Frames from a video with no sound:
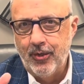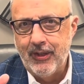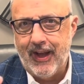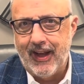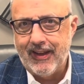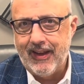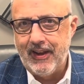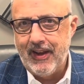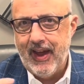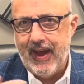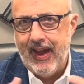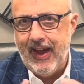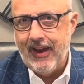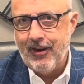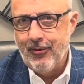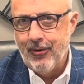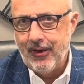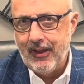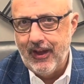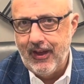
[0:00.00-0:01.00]
I can
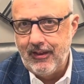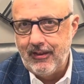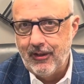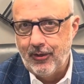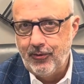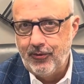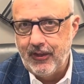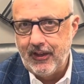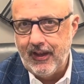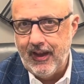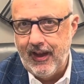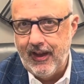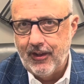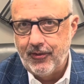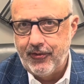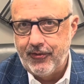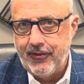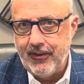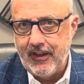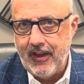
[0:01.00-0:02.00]
aggregate those
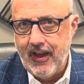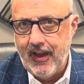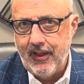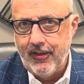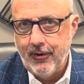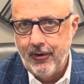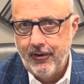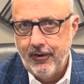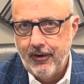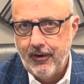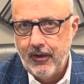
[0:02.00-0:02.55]
accounts together.